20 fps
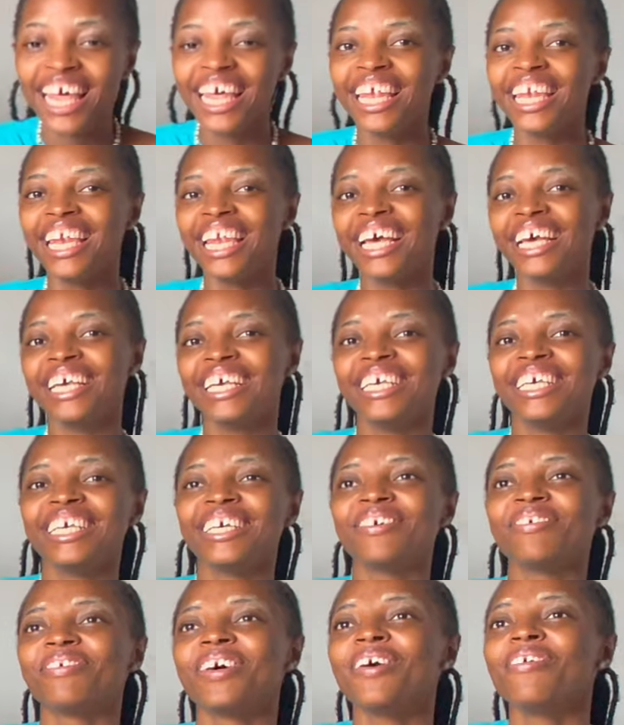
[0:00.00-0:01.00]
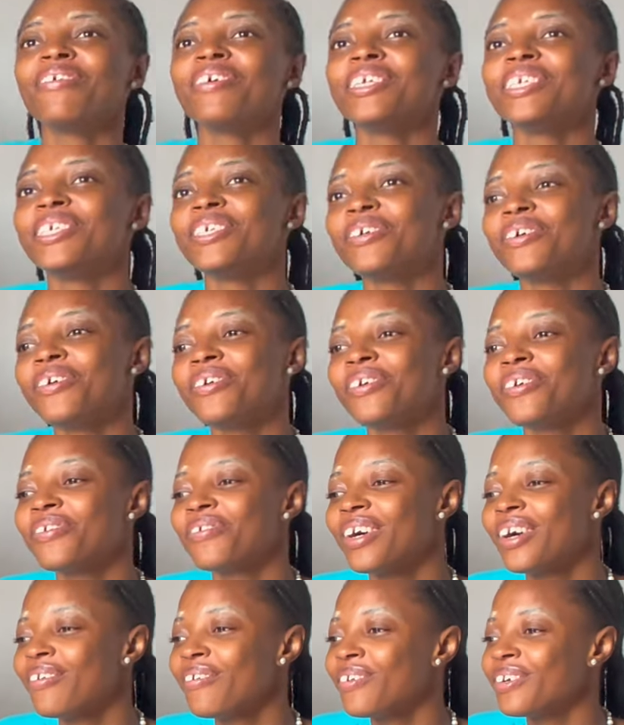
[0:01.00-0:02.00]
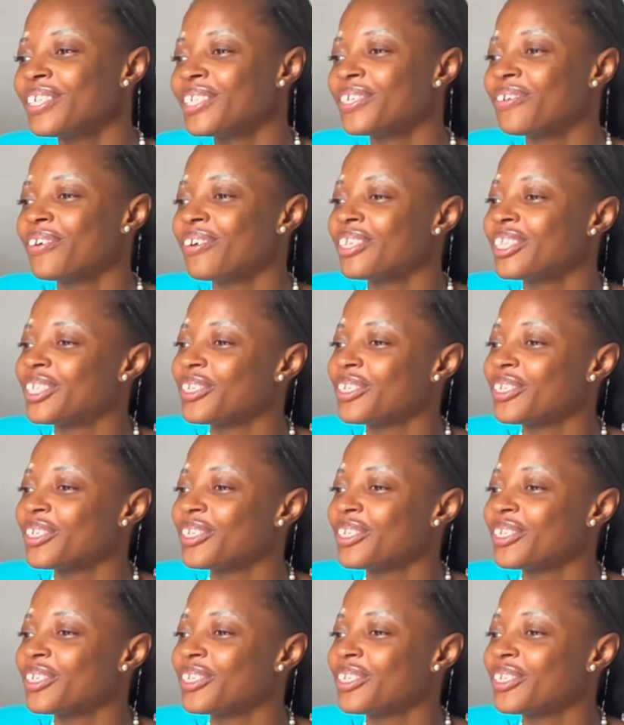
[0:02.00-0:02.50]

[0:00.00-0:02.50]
like what would you what would you want